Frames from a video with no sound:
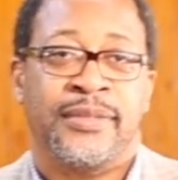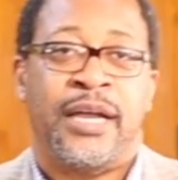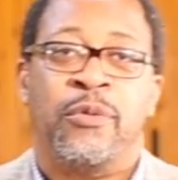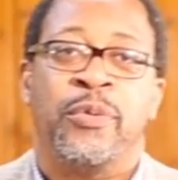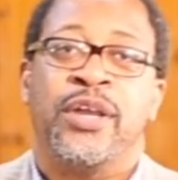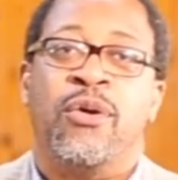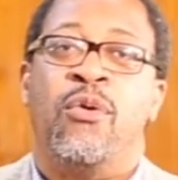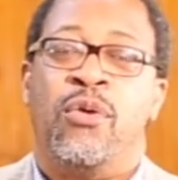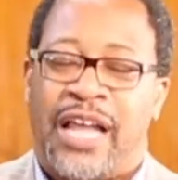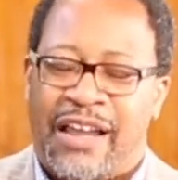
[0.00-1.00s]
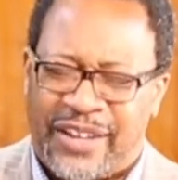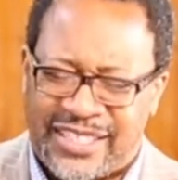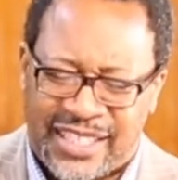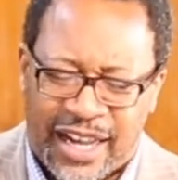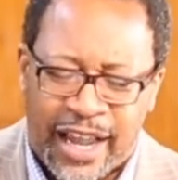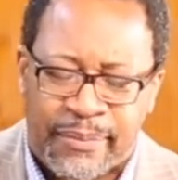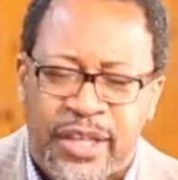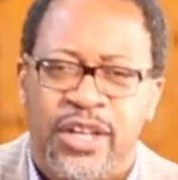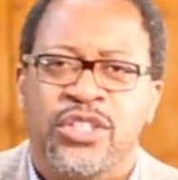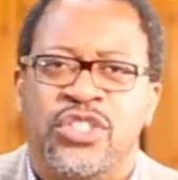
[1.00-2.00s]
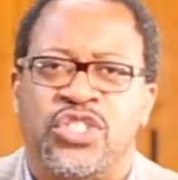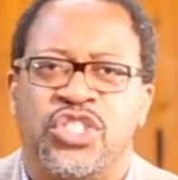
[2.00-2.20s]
That we all have had time to